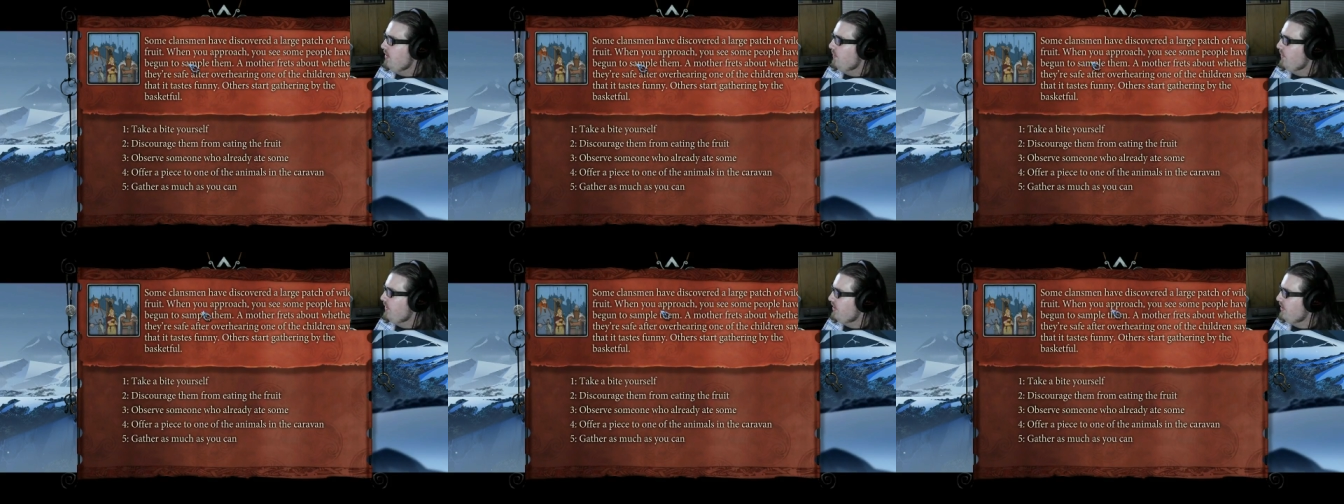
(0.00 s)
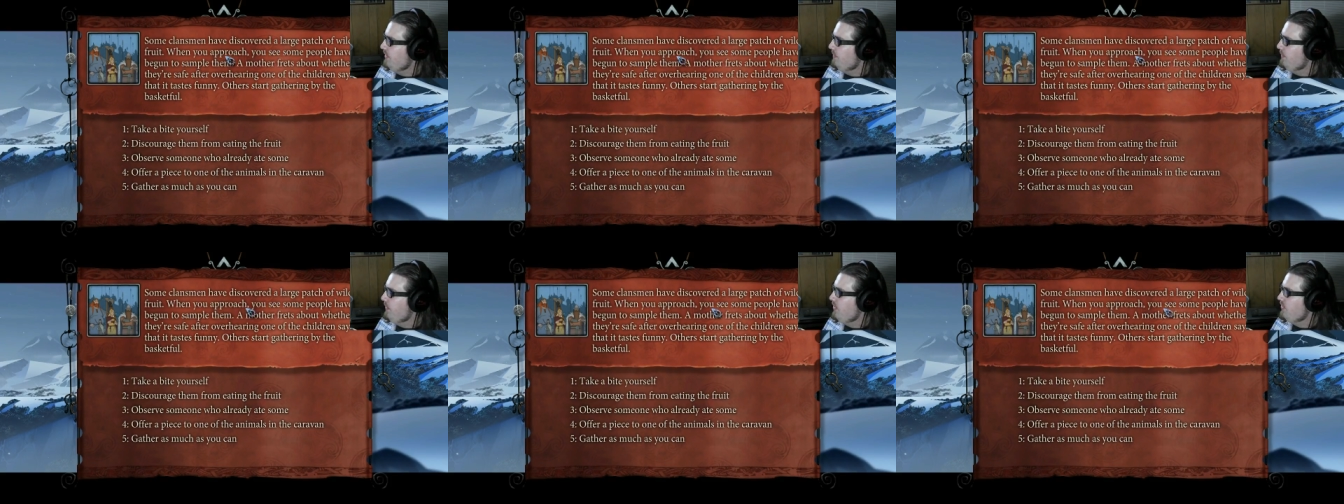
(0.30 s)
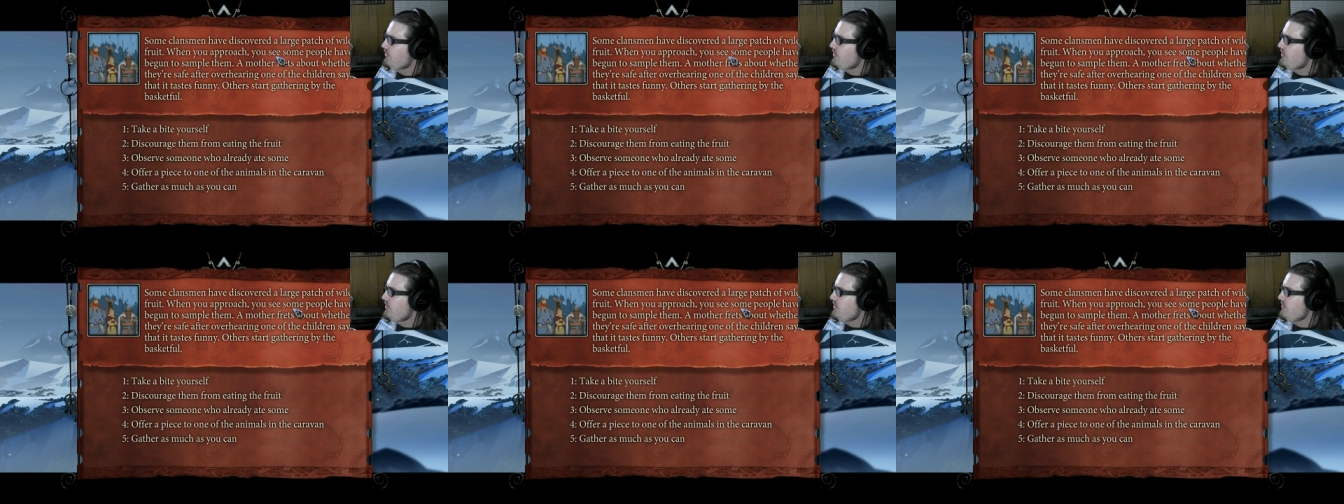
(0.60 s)
When you
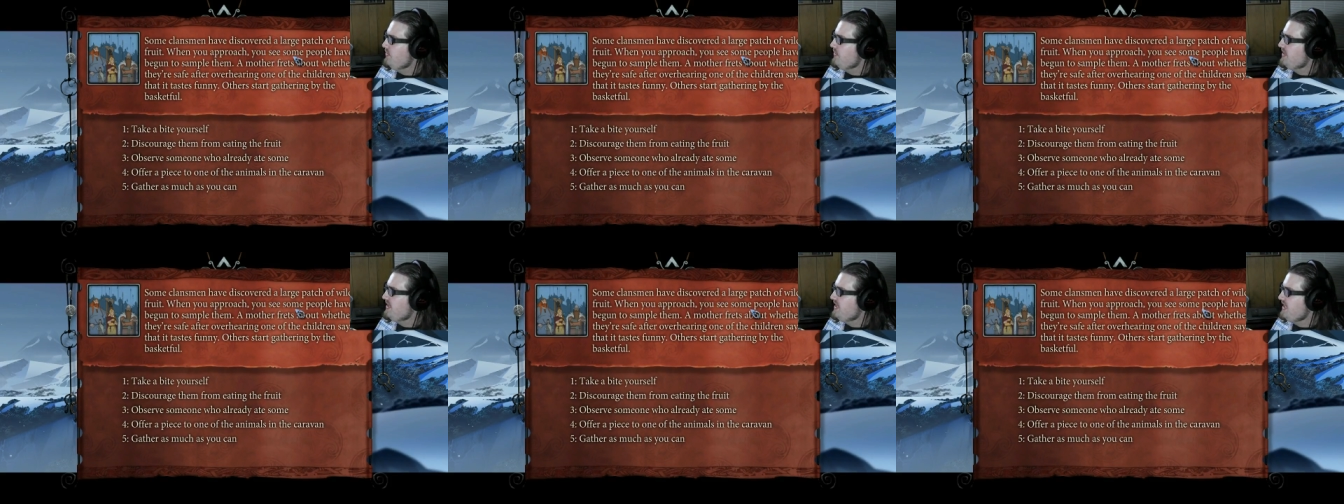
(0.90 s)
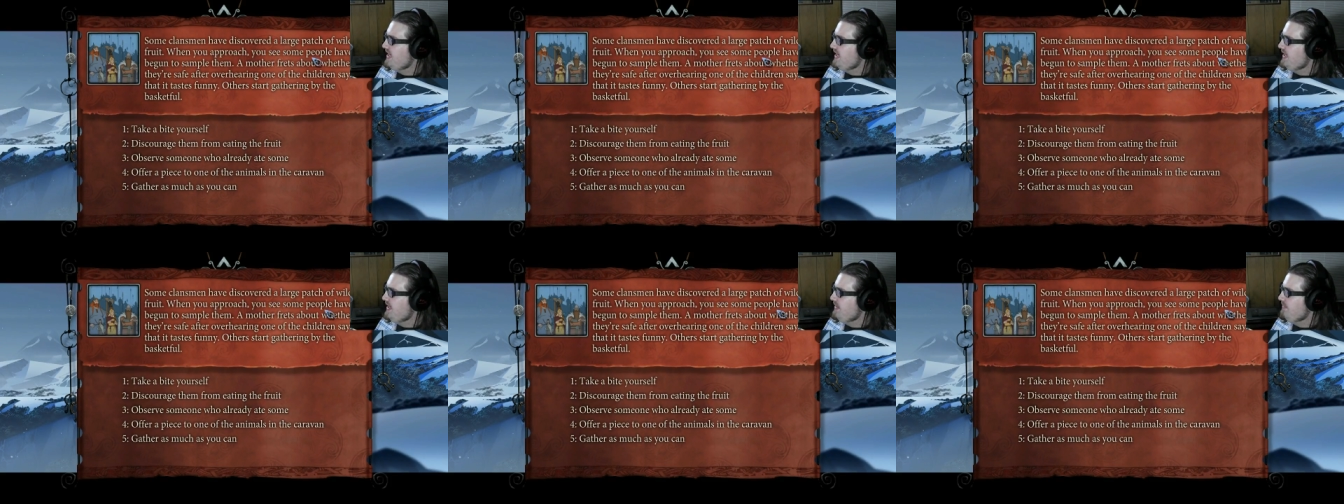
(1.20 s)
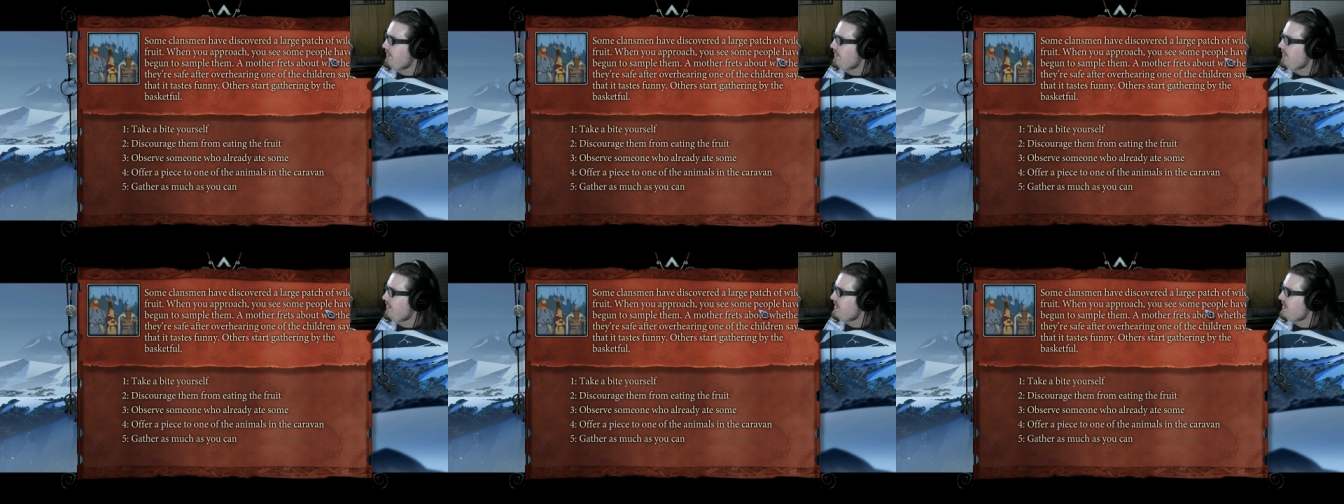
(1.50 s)
approach, you
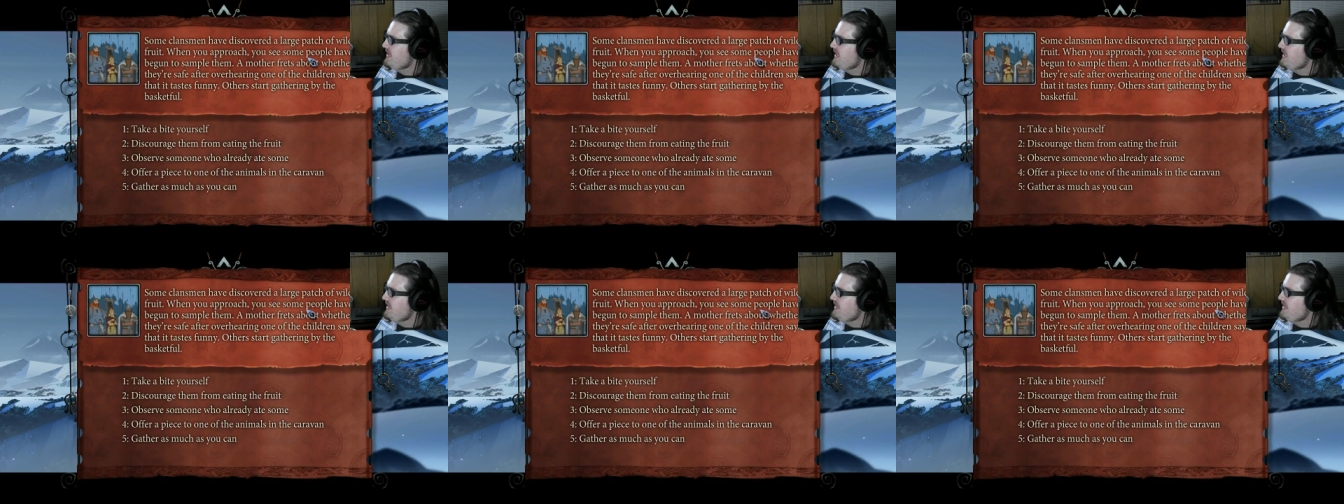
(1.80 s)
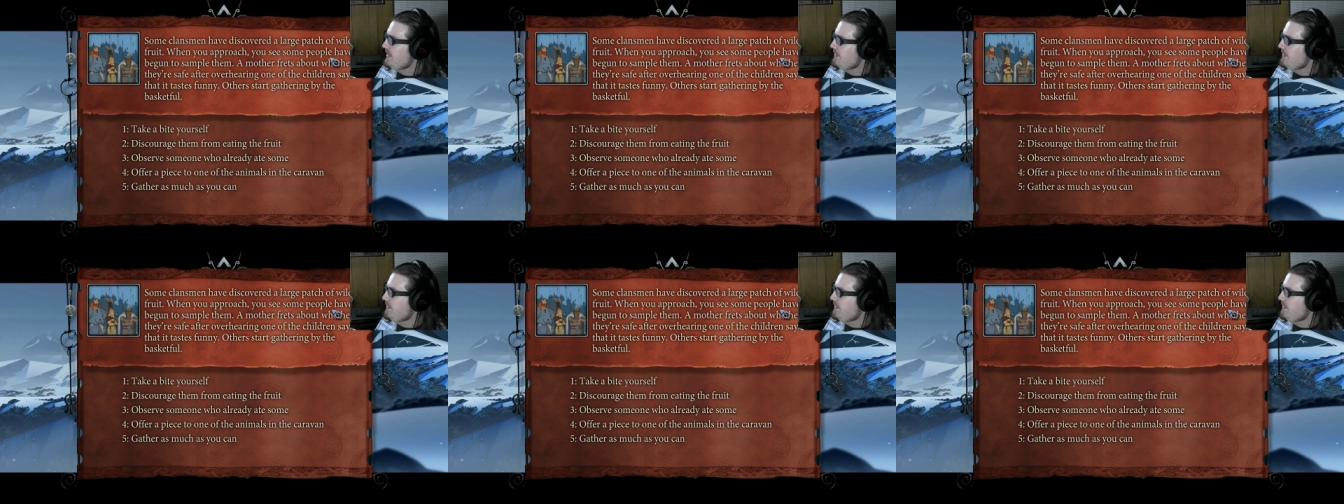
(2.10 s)
seem see